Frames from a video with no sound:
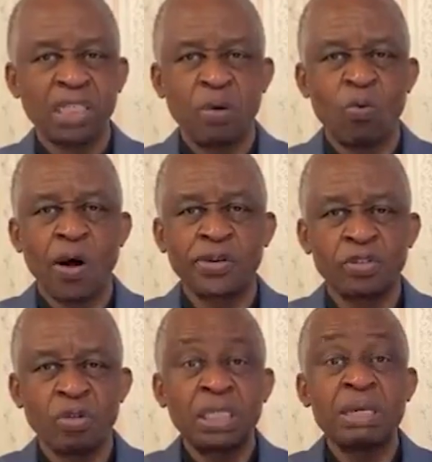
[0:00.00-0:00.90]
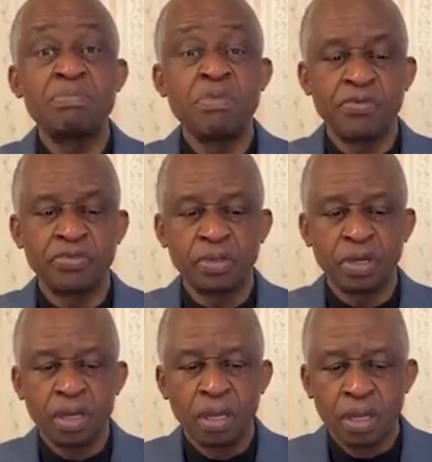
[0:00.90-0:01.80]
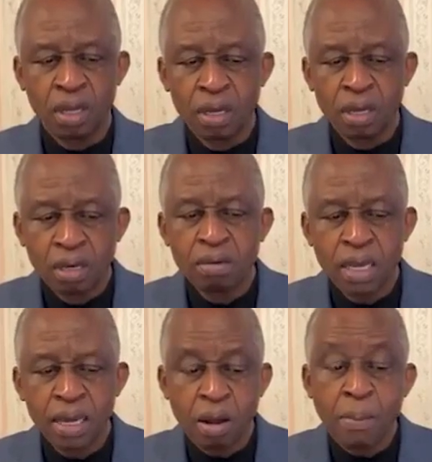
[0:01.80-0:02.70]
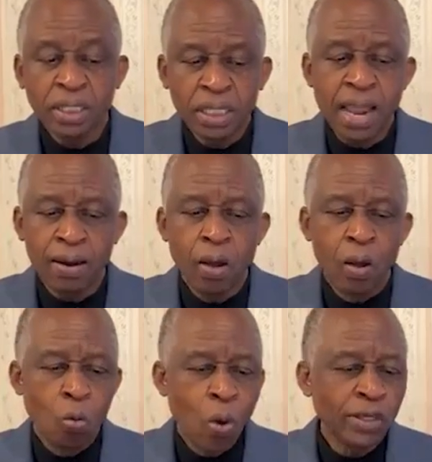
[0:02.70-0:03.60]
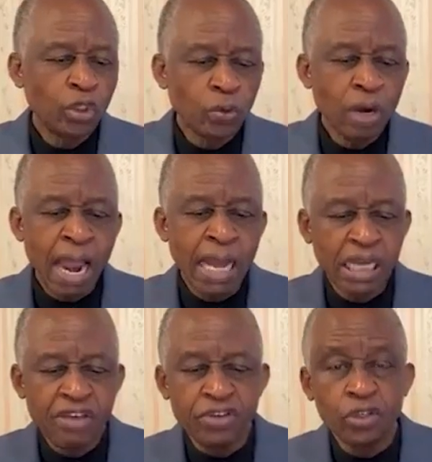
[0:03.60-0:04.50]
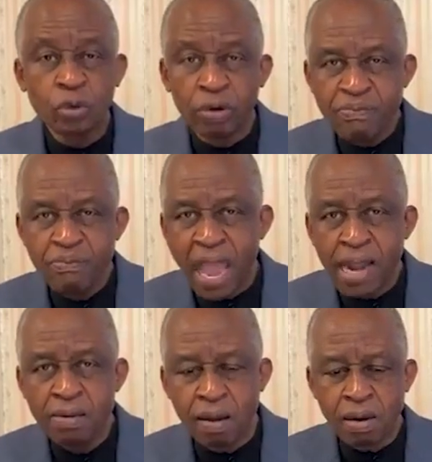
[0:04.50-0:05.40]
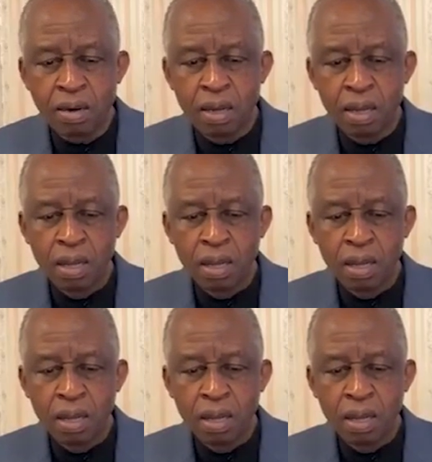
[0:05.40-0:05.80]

nothing works, nothing moves. Number 10, when children are given to rebellion